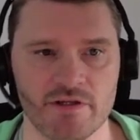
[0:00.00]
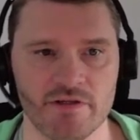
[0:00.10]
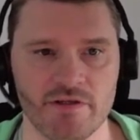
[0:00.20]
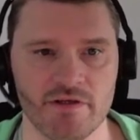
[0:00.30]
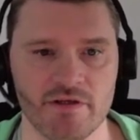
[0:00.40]

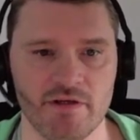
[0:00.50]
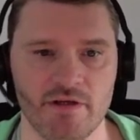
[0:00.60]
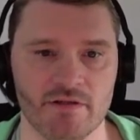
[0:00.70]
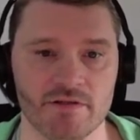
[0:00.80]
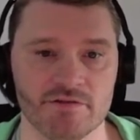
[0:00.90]
here,
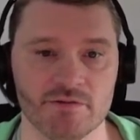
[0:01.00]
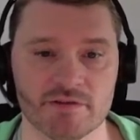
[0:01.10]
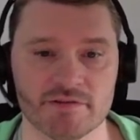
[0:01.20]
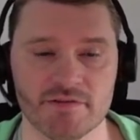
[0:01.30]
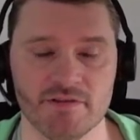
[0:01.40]
and as you
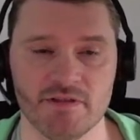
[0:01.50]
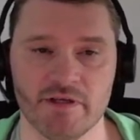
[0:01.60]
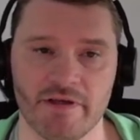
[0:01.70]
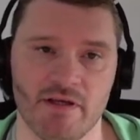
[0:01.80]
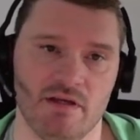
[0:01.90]
can see,
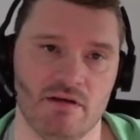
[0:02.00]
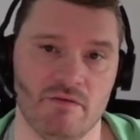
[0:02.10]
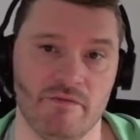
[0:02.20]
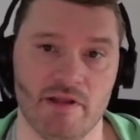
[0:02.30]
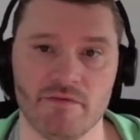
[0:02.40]

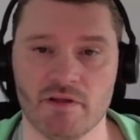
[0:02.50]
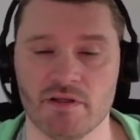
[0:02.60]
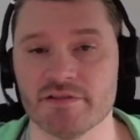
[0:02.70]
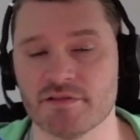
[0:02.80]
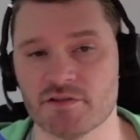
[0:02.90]

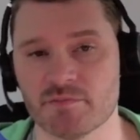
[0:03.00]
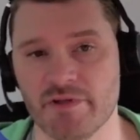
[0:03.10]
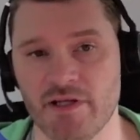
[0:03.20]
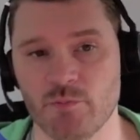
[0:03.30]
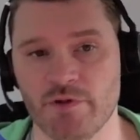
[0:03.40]
nothing is
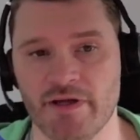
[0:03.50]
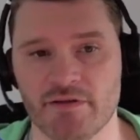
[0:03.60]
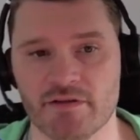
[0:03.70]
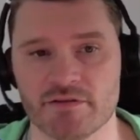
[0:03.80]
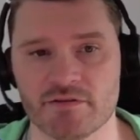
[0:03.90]
displayed. We
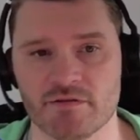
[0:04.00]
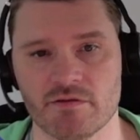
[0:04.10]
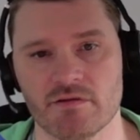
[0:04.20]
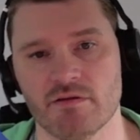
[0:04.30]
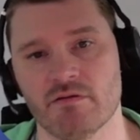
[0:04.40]
get this
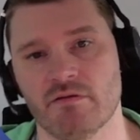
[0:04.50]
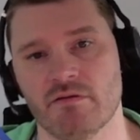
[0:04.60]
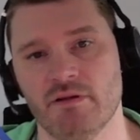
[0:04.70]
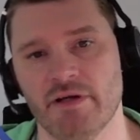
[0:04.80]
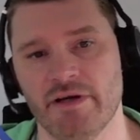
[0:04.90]

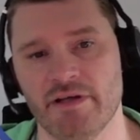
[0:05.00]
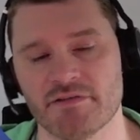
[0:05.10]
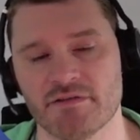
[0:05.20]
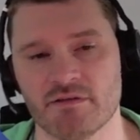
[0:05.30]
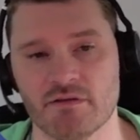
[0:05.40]

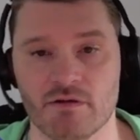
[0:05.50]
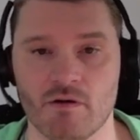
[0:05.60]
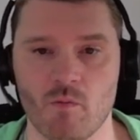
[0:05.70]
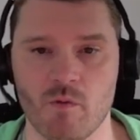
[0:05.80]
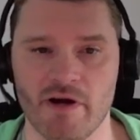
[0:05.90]
nice
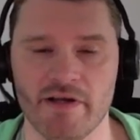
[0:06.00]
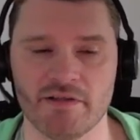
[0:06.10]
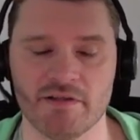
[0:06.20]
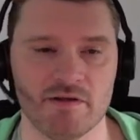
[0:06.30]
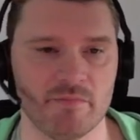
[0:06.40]

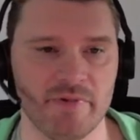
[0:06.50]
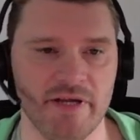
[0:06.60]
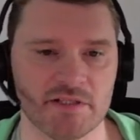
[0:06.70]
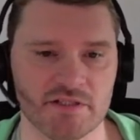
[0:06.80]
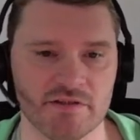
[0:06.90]
white
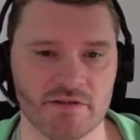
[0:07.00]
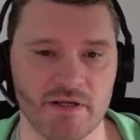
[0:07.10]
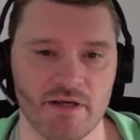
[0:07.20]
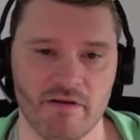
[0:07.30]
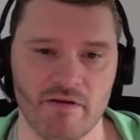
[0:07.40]
page here.
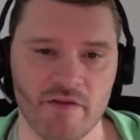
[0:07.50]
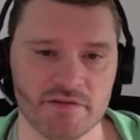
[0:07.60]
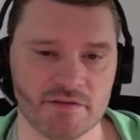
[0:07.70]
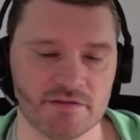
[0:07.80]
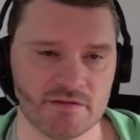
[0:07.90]
And
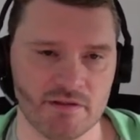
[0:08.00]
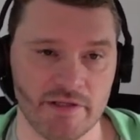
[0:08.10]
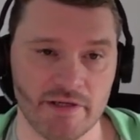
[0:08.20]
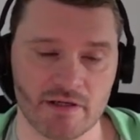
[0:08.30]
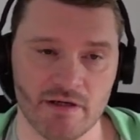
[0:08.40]
this is,
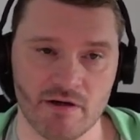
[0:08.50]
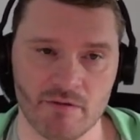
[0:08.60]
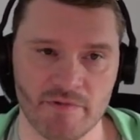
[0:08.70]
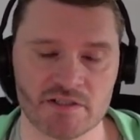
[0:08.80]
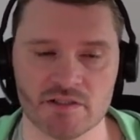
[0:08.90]
like I
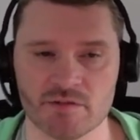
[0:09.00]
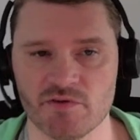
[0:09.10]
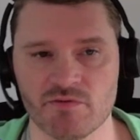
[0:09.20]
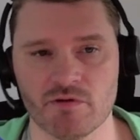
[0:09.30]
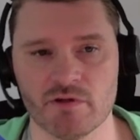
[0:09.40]
mentioned
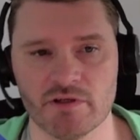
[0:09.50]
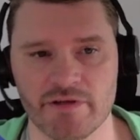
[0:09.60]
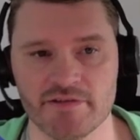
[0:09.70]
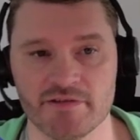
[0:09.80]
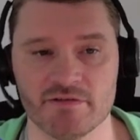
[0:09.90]
before,
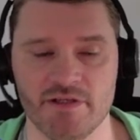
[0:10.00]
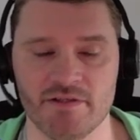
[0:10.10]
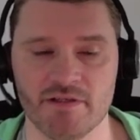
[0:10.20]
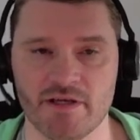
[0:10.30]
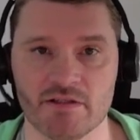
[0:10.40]
this is an
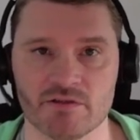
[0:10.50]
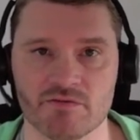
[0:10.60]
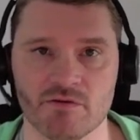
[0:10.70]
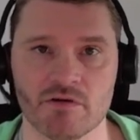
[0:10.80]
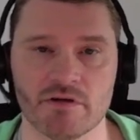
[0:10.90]
indicator
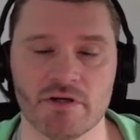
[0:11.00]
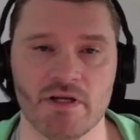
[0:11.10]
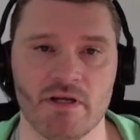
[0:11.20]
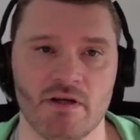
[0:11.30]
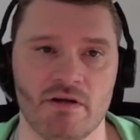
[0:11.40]
for
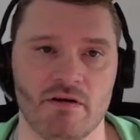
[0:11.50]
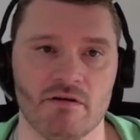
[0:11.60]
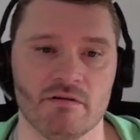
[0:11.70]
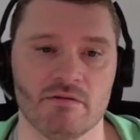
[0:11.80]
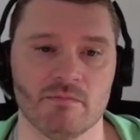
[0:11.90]

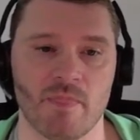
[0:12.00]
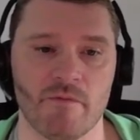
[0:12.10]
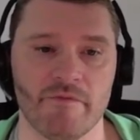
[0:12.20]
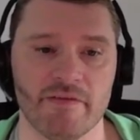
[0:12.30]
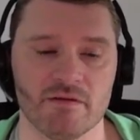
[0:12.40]

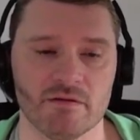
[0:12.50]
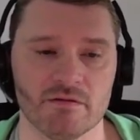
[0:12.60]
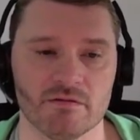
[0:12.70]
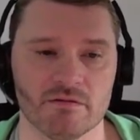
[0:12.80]
that the